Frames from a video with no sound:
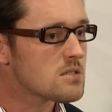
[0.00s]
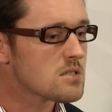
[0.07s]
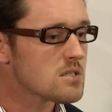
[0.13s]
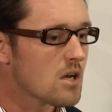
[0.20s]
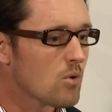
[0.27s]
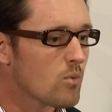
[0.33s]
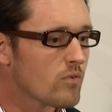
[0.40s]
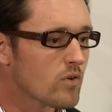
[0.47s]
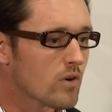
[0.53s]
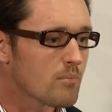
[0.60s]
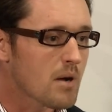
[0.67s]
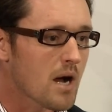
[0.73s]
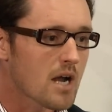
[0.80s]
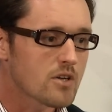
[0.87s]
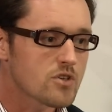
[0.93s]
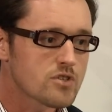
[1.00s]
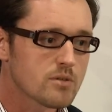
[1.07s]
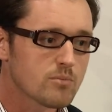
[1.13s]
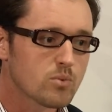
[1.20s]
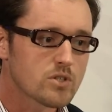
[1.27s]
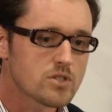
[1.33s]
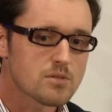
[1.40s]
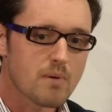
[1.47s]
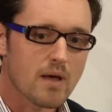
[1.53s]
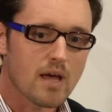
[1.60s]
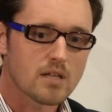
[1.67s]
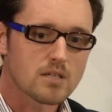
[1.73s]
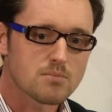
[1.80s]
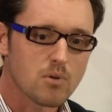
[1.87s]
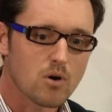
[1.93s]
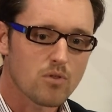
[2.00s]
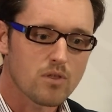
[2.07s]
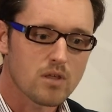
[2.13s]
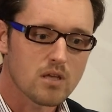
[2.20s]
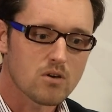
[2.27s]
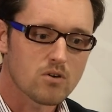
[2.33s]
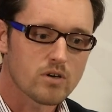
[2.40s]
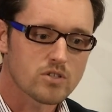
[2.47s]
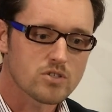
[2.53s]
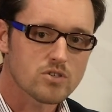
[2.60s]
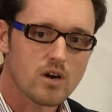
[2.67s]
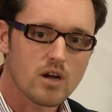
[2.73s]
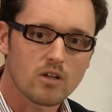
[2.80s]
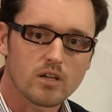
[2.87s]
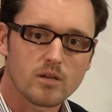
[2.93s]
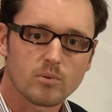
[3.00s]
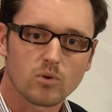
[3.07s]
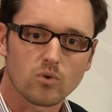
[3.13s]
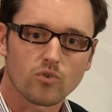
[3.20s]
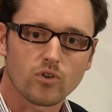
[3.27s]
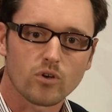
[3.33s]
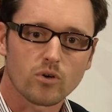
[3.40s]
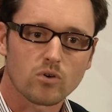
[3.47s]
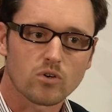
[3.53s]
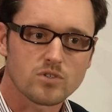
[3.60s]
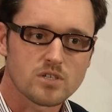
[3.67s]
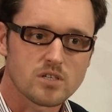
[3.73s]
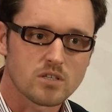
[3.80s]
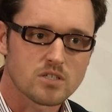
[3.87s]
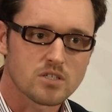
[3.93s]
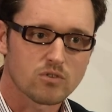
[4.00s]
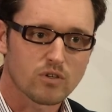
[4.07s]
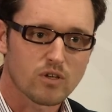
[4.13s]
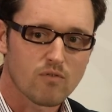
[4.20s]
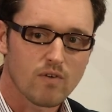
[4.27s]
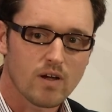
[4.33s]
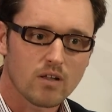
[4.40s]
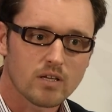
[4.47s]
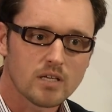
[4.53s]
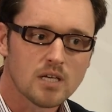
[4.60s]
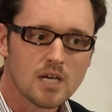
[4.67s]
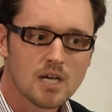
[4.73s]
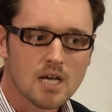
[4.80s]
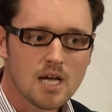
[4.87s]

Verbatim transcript: So we've got a partnership which spans both here in Australia but also across into the Silicon Valley.